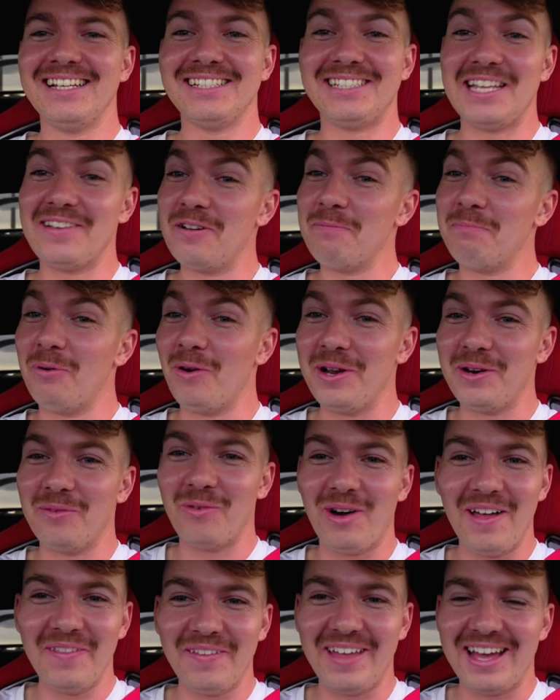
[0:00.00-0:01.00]

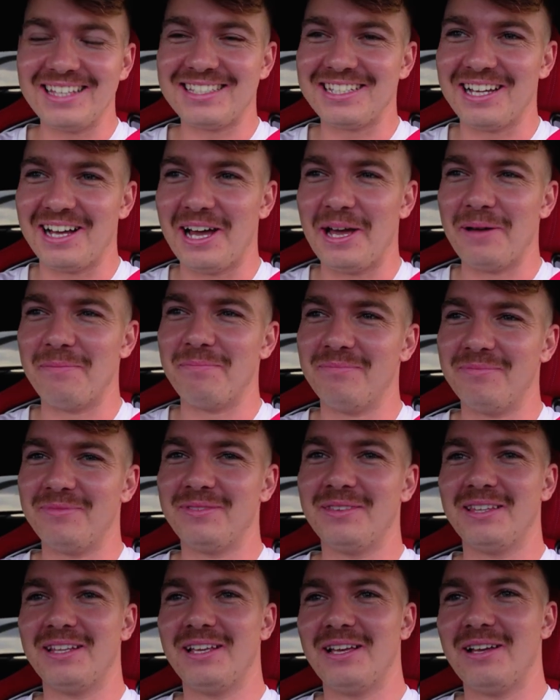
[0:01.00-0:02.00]
7.1 that time.
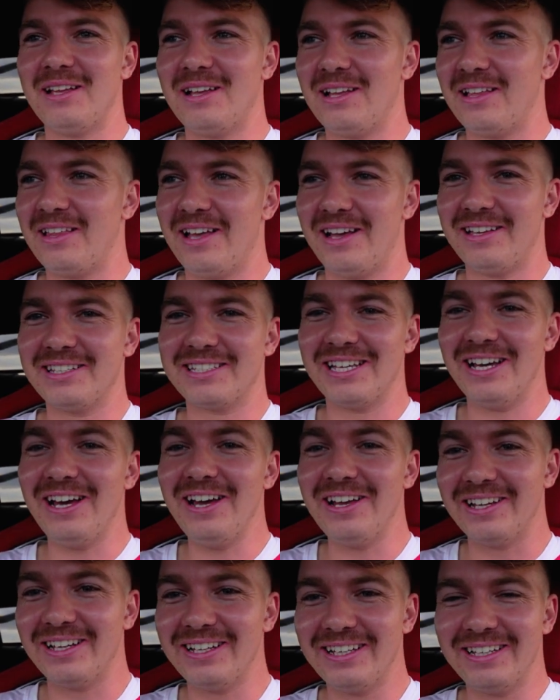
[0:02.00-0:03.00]
That was
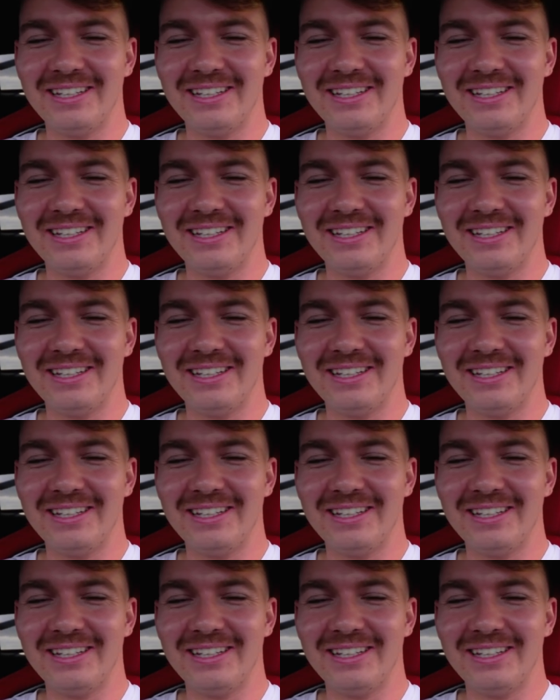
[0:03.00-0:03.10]
good.